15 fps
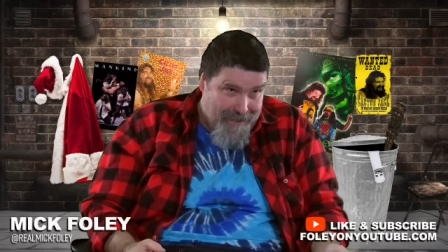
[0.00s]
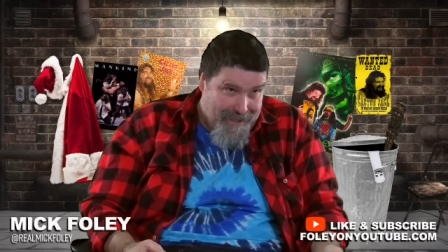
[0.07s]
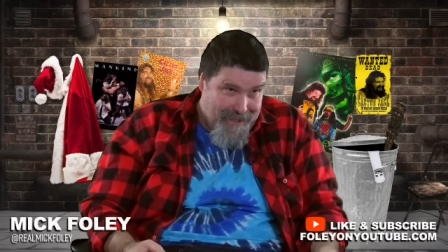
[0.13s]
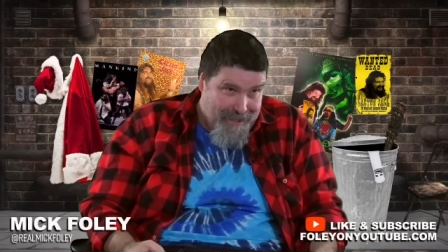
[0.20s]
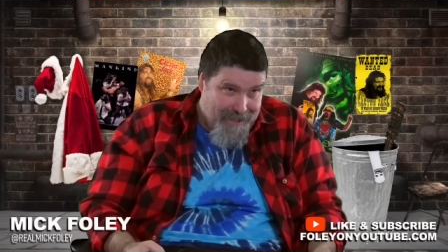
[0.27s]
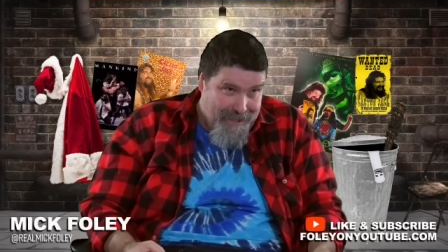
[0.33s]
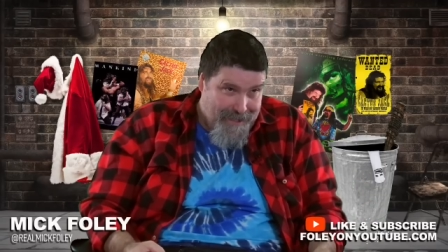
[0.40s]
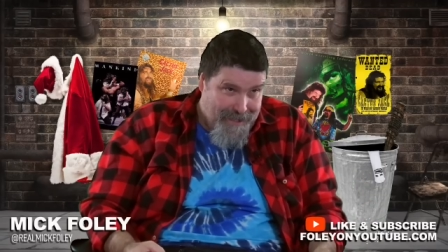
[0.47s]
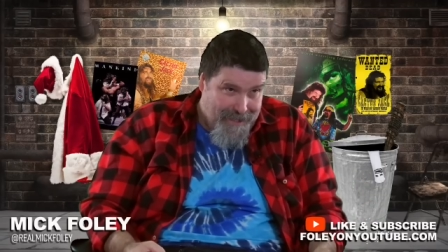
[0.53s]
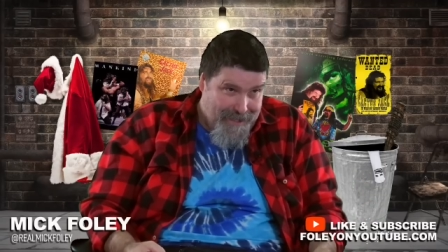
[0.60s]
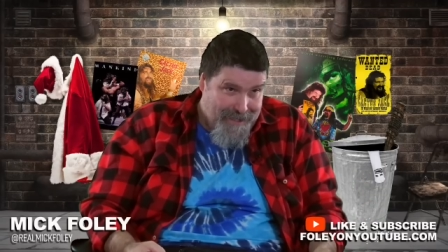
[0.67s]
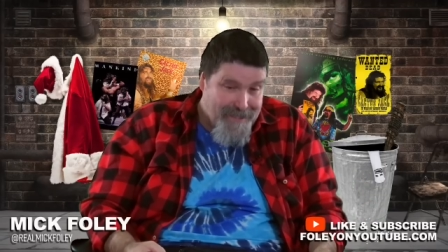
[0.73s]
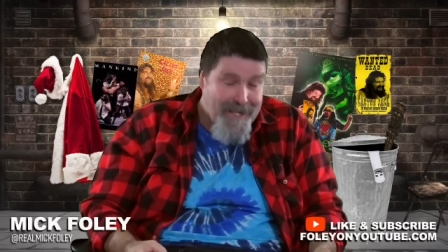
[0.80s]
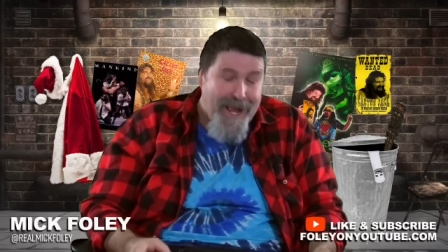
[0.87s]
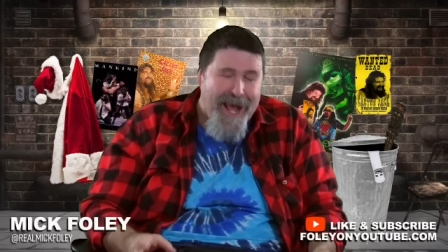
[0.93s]
There were
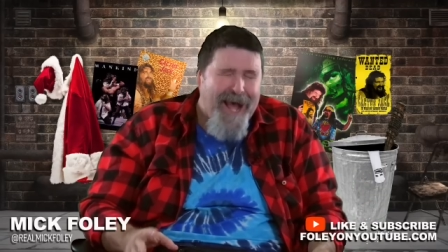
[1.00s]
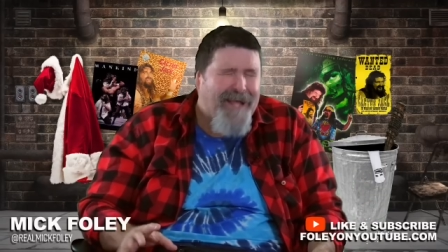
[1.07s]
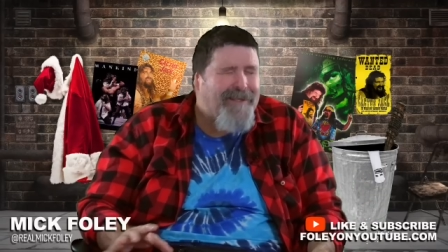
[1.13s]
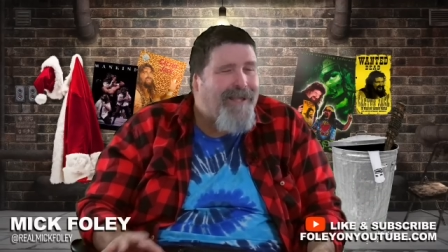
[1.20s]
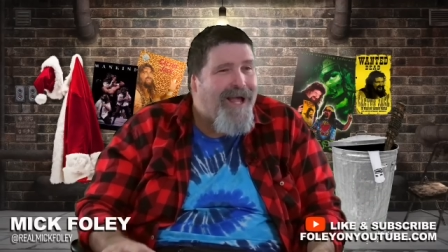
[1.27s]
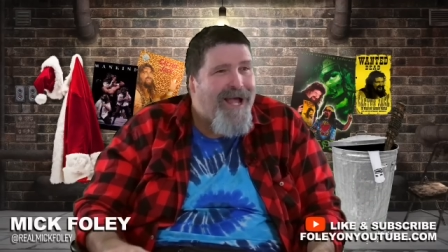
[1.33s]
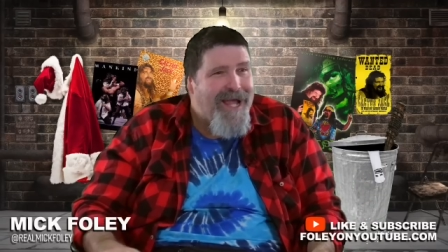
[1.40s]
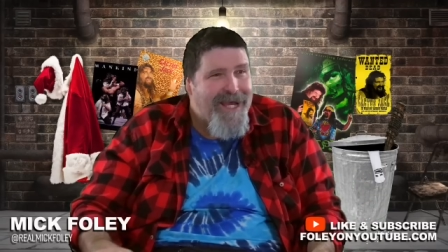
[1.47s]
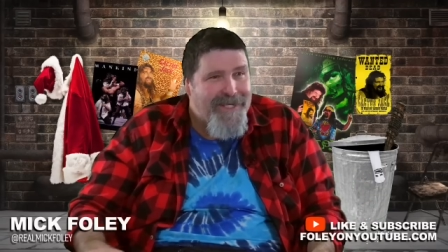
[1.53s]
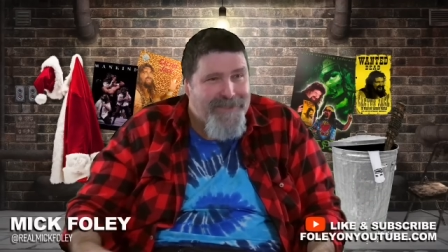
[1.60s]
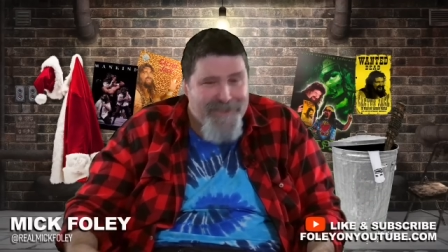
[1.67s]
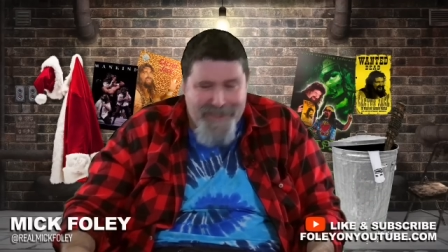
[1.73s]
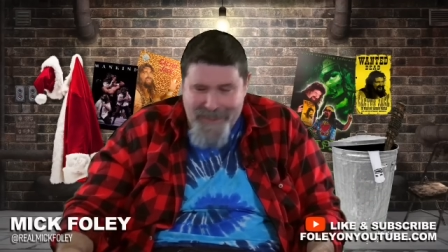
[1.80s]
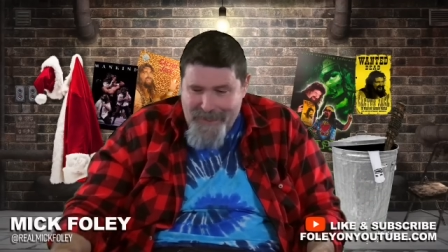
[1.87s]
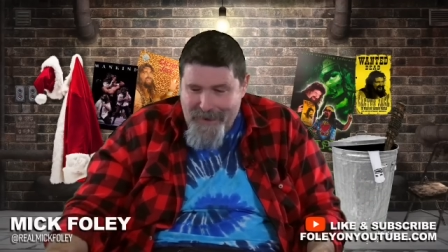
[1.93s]
hotlines. Uh, hotlines
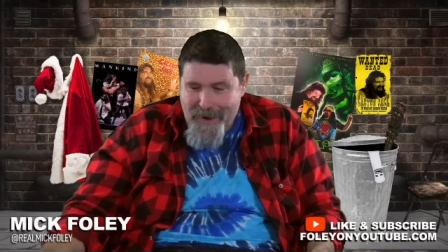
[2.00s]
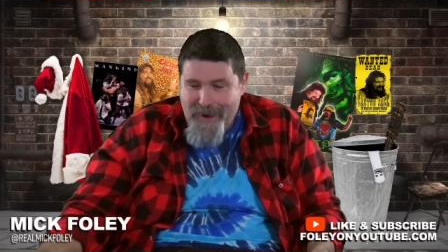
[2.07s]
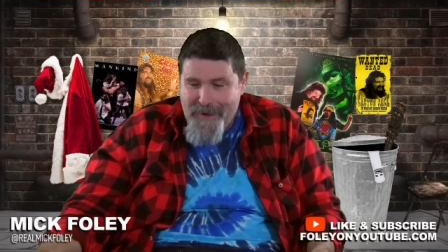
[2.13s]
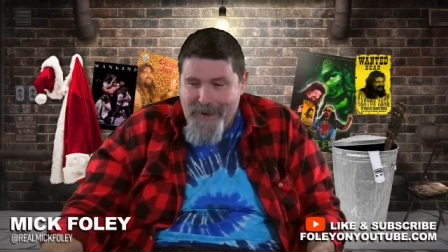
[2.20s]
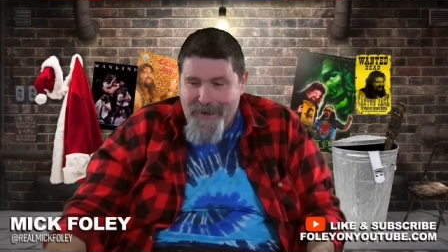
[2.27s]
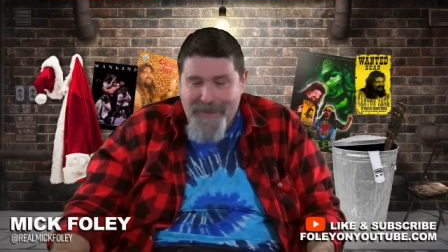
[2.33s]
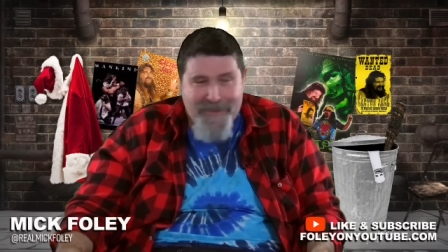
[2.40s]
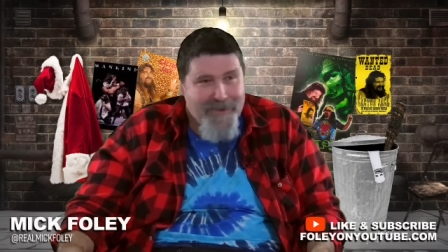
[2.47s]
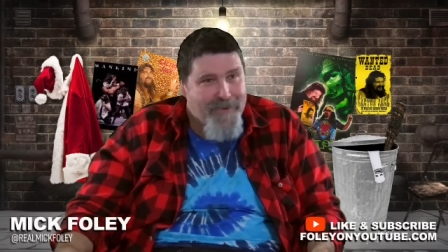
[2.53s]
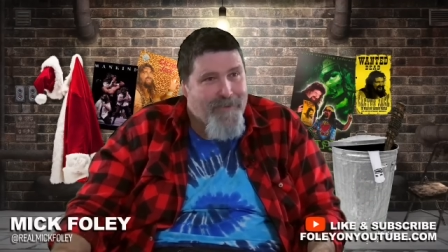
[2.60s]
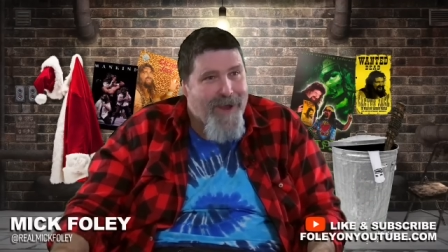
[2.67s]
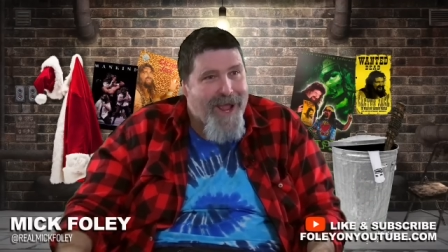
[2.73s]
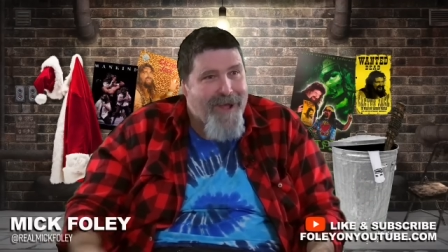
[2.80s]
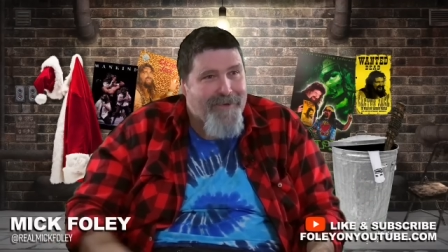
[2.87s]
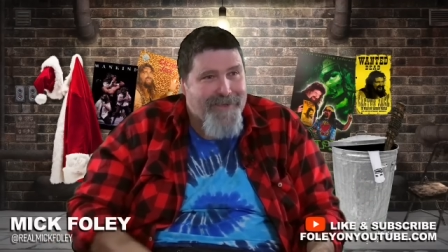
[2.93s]
and an
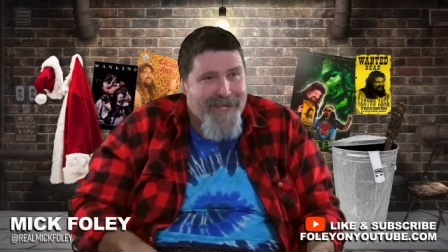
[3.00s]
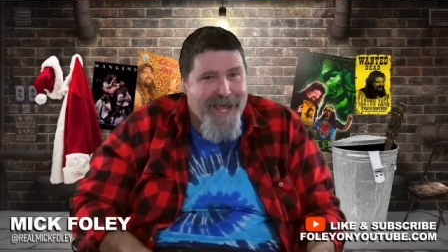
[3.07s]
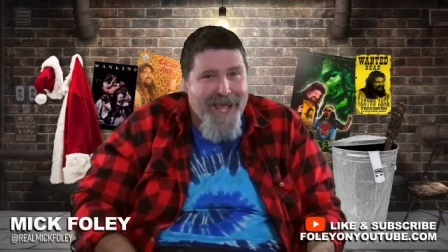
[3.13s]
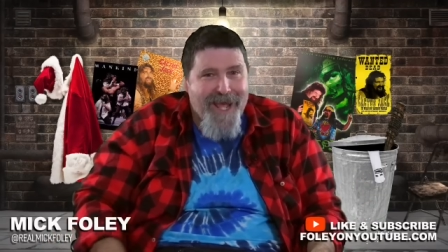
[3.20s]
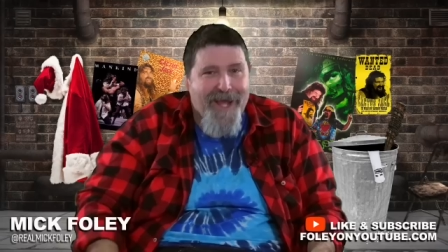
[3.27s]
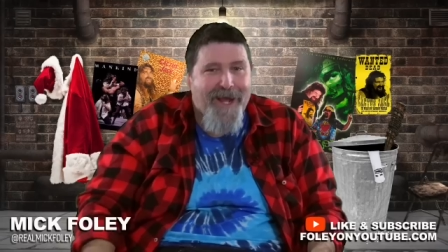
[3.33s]
underground, yeah,